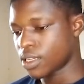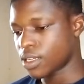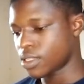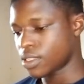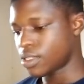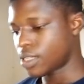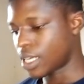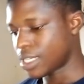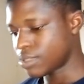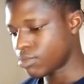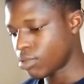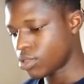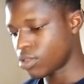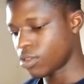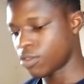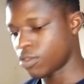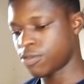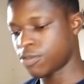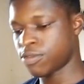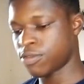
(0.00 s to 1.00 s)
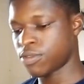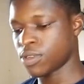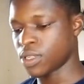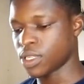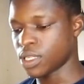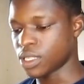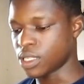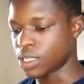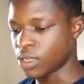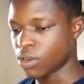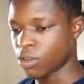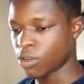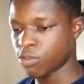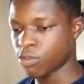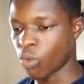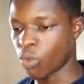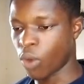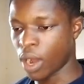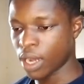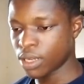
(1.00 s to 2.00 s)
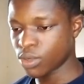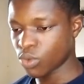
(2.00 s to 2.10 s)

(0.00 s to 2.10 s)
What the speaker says: dashboard of one